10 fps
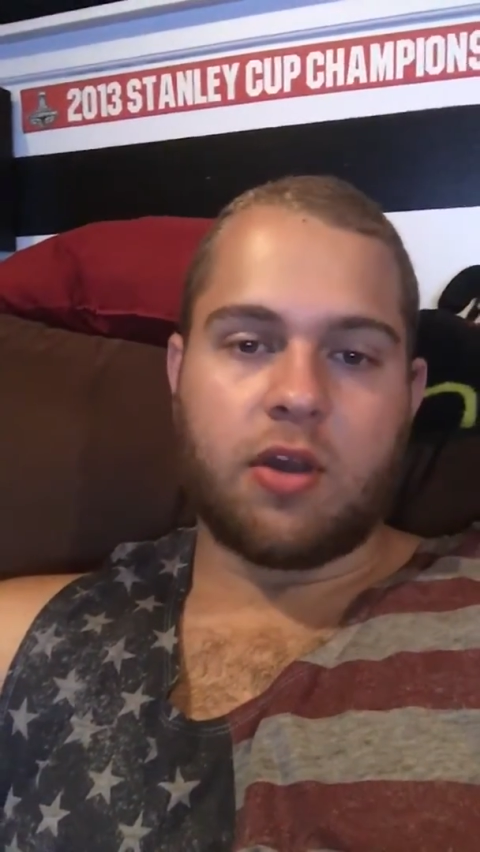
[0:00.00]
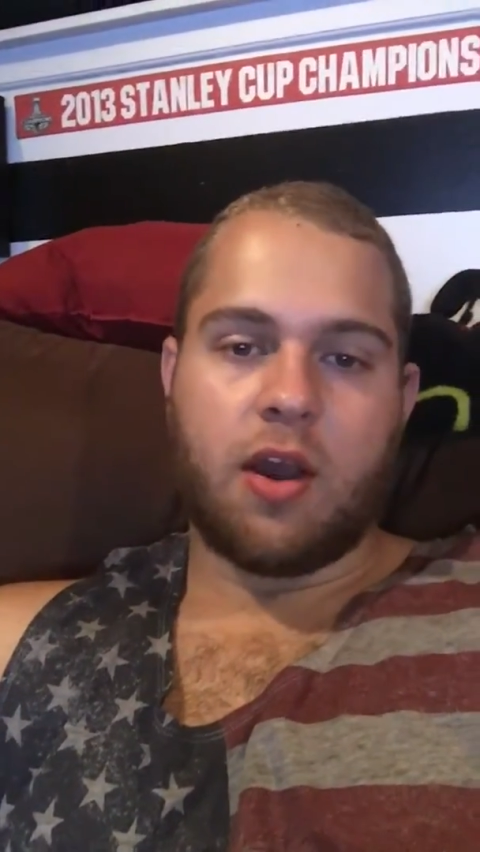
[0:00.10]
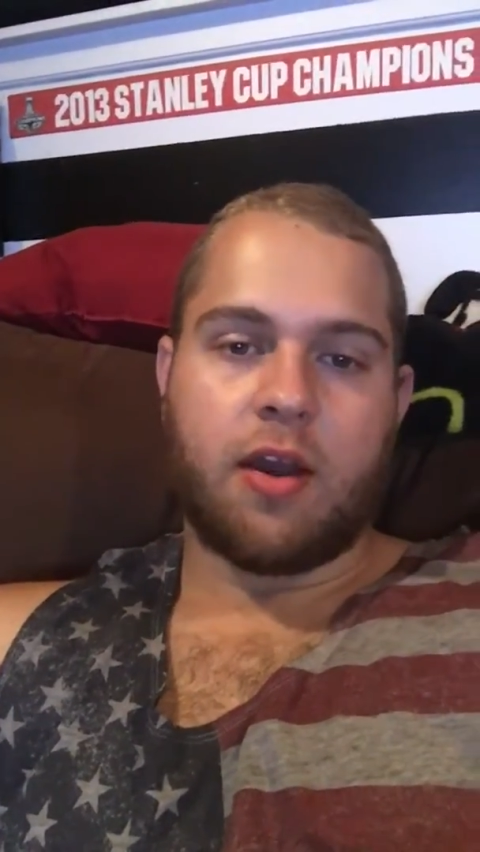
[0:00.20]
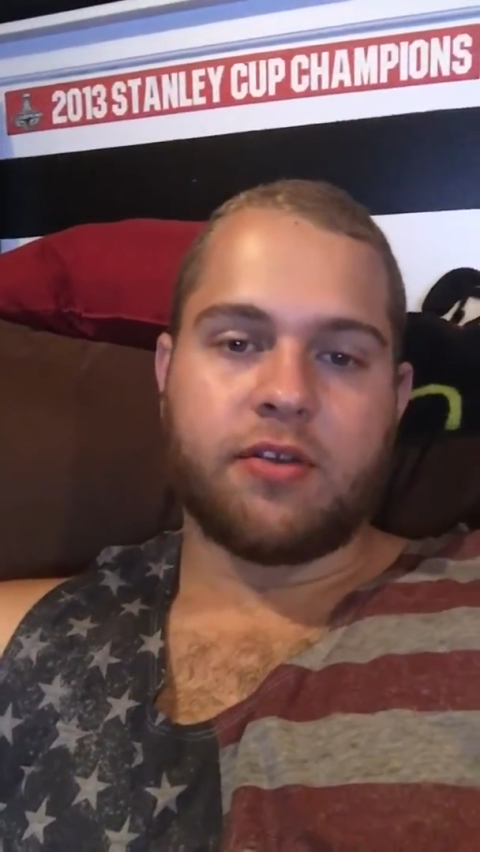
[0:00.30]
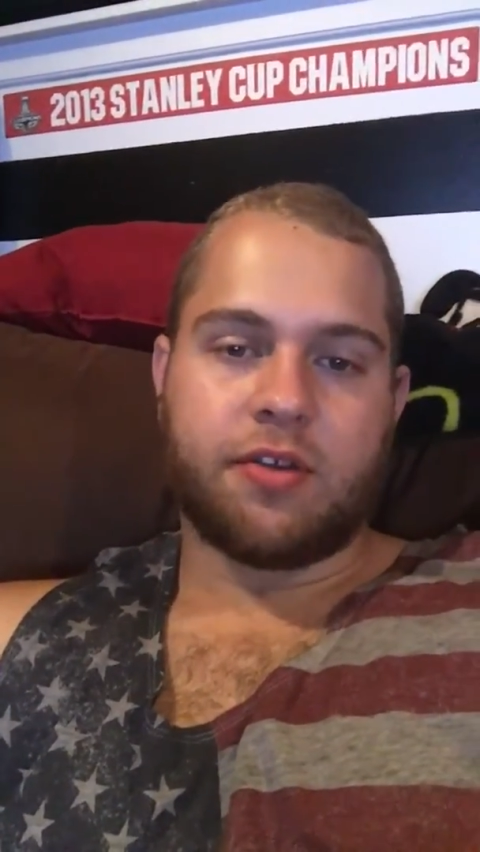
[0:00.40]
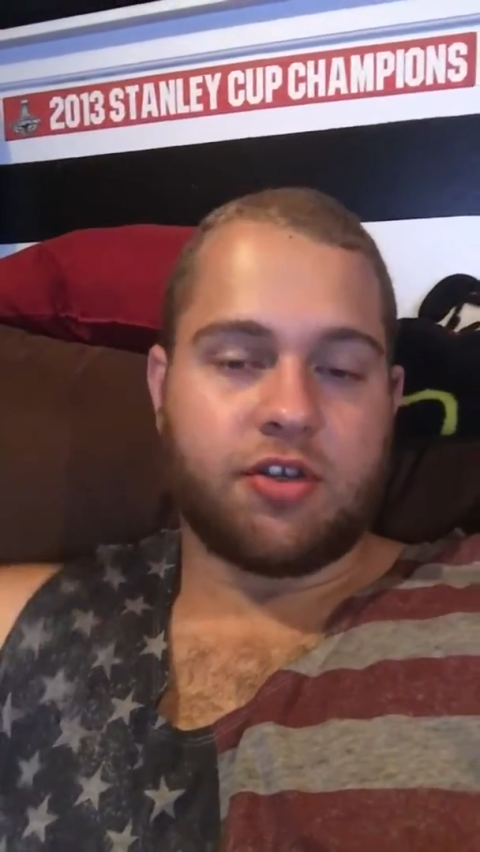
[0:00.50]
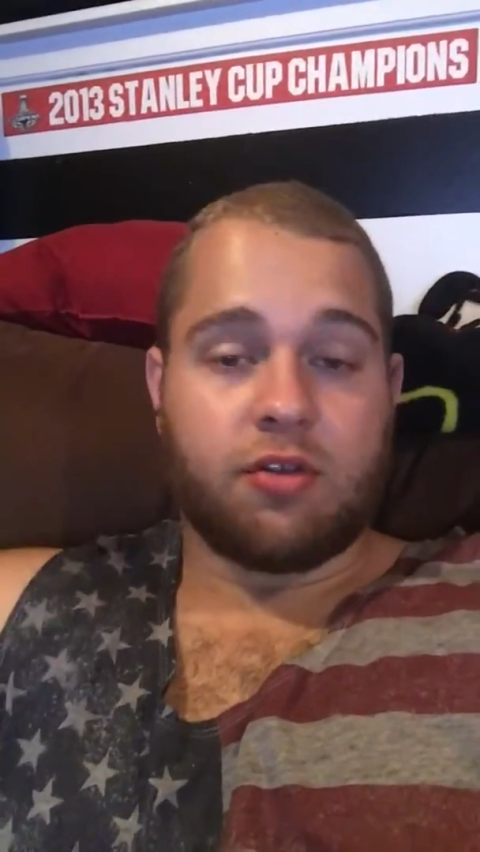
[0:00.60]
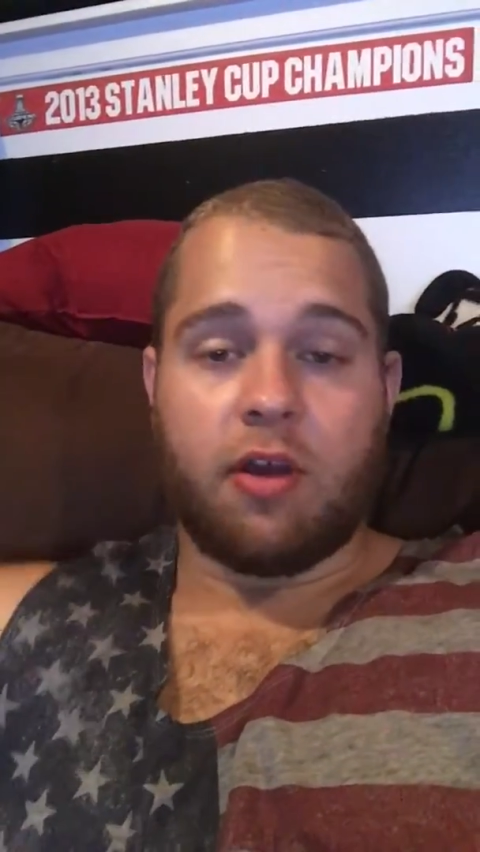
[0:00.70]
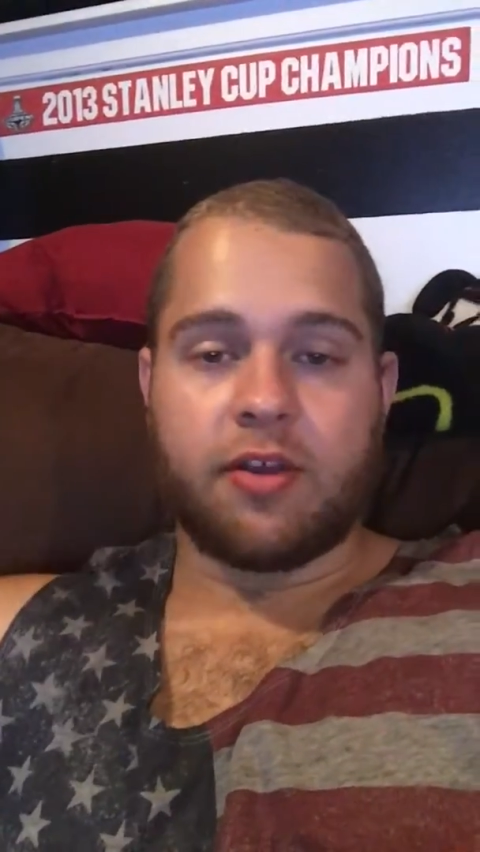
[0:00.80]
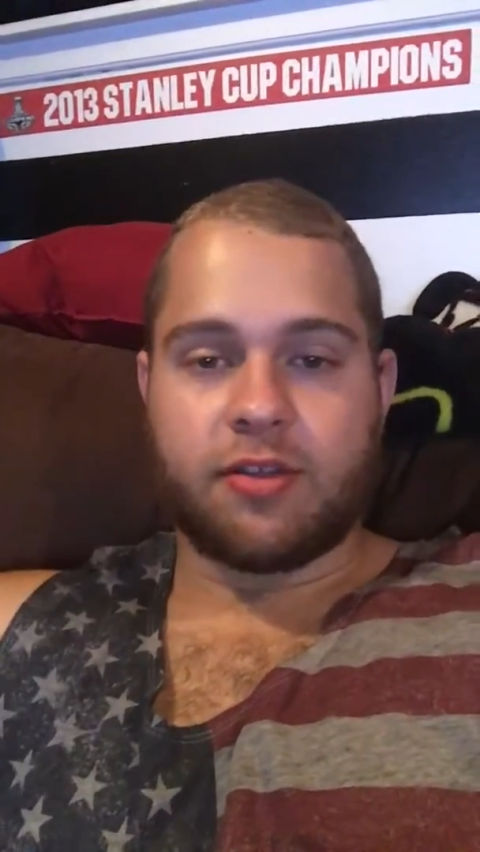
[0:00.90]
guys. It's
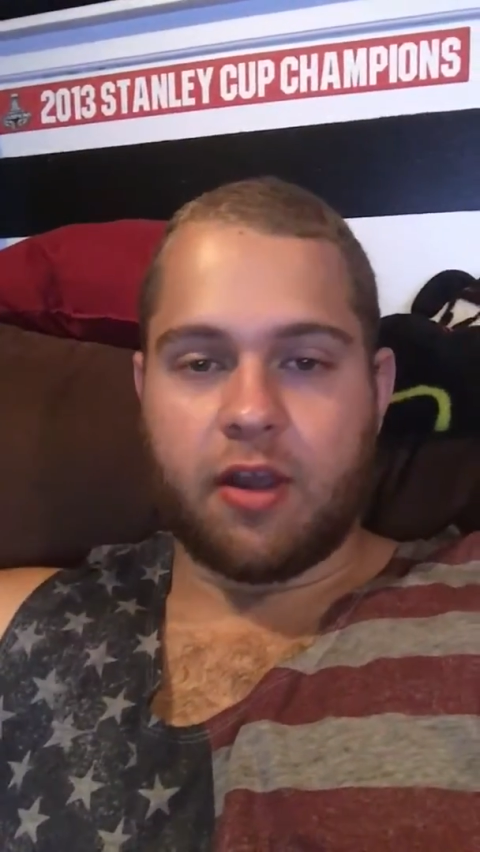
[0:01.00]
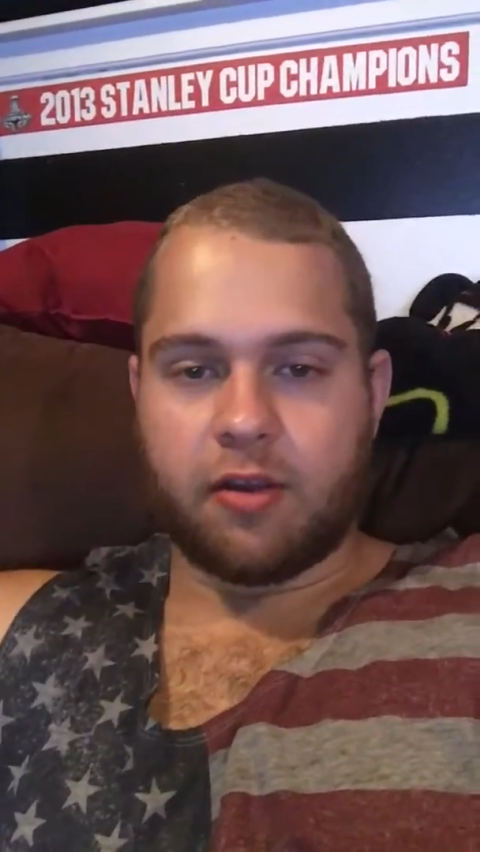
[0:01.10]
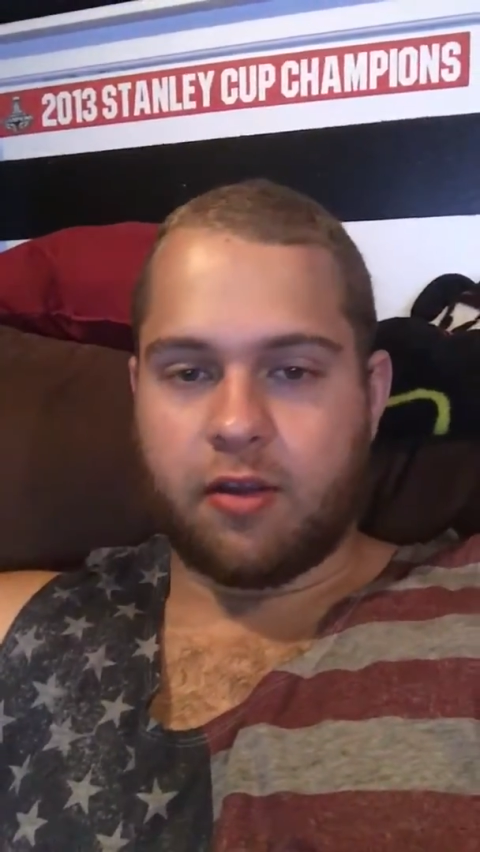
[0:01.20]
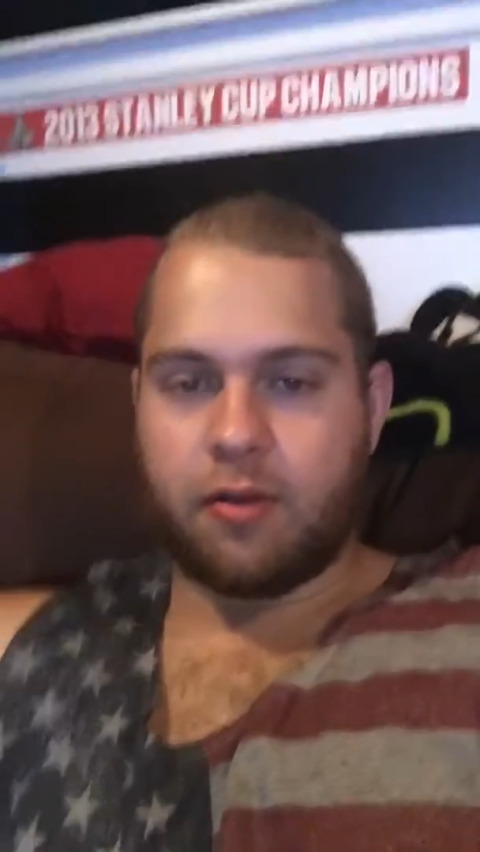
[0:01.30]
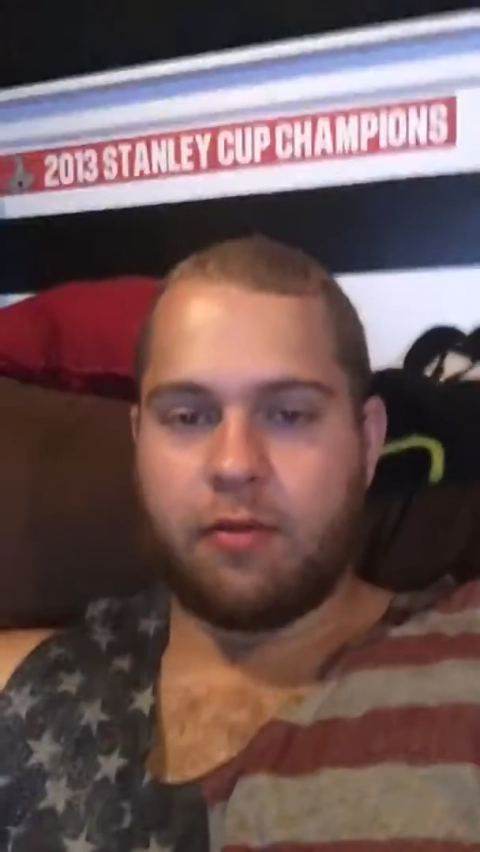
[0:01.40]
July 2nd.